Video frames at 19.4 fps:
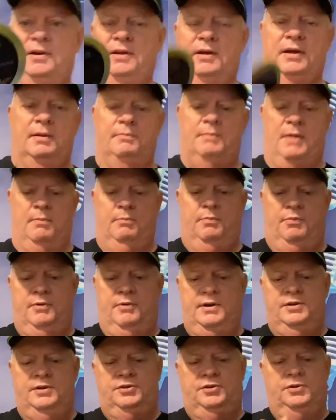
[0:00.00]
I'm
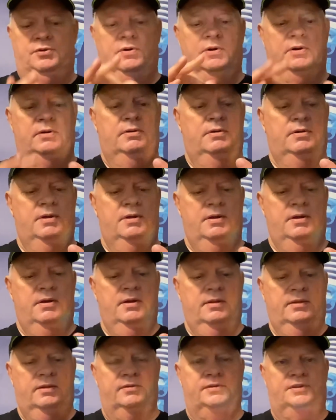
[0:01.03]
pretty sure
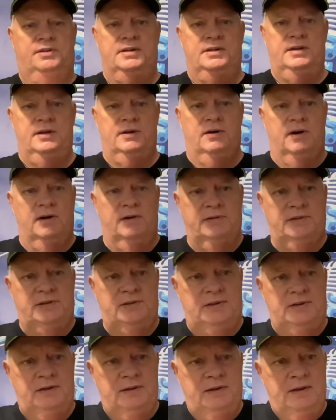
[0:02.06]
they're
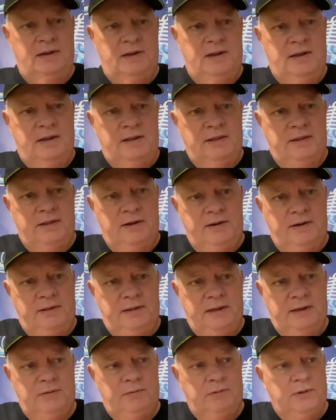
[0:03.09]
CDRs. They
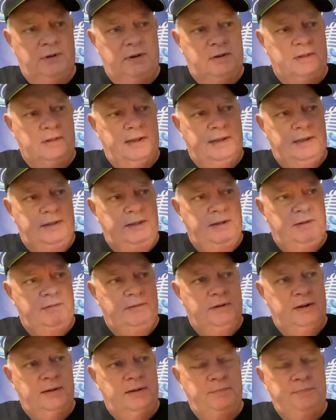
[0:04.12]
don't look like
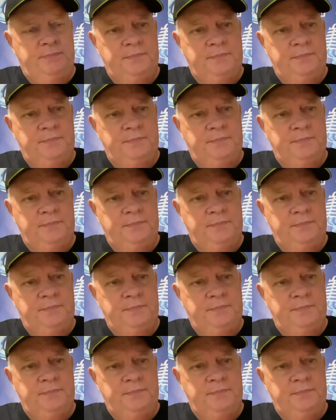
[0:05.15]
they're